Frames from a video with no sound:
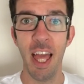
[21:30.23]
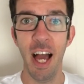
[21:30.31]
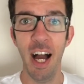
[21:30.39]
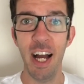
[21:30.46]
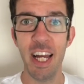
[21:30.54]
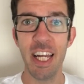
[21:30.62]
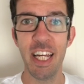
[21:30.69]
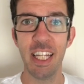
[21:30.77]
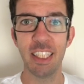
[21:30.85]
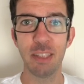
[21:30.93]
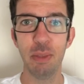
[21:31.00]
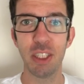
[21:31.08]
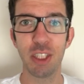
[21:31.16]
Hi,
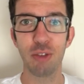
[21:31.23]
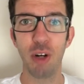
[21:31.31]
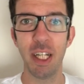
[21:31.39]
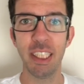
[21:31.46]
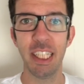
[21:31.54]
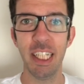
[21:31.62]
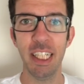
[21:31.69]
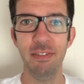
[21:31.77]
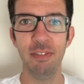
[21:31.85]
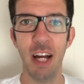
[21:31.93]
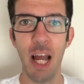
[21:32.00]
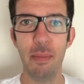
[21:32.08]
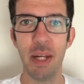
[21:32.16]
it's Mr. Wright here.
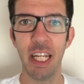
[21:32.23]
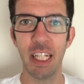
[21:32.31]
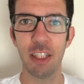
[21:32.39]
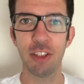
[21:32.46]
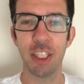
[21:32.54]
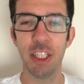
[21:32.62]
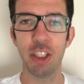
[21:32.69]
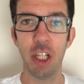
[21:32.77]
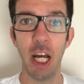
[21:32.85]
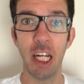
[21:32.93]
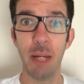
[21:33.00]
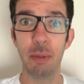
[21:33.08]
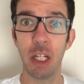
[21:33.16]
I'm an English teacher
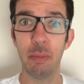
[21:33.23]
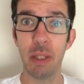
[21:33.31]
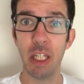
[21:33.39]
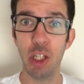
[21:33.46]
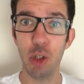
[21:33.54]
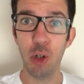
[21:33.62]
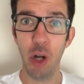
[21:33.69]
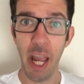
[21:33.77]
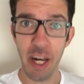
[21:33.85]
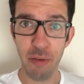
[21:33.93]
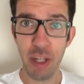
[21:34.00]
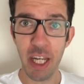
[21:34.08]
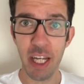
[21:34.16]
and I'm going to be your head
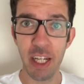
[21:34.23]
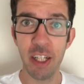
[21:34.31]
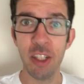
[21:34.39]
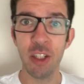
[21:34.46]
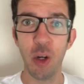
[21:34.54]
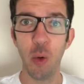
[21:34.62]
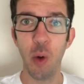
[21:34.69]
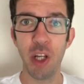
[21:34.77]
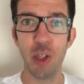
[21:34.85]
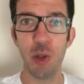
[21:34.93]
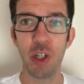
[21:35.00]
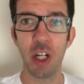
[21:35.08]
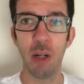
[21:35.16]
of year when
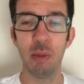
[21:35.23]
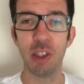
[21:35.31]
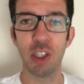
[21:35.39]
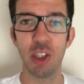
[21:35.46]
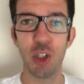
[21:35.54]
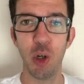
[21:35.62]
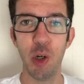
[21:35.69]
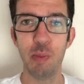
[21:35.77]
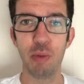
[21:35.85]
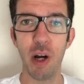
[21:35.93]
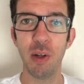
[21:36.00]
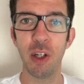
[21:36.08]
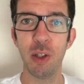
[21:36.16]
you come to join
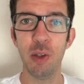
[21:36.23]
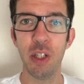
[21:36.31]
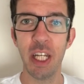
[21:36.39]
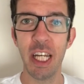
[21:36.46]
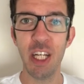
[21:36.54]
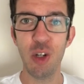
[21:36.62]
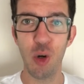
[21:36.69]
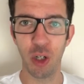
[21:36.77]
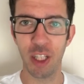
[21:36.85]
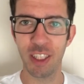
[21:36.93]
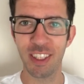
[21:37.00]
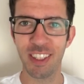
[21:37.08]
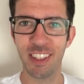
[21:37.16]
Brownlow in
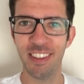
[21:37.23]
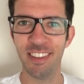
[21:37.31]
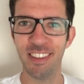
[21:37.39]
August.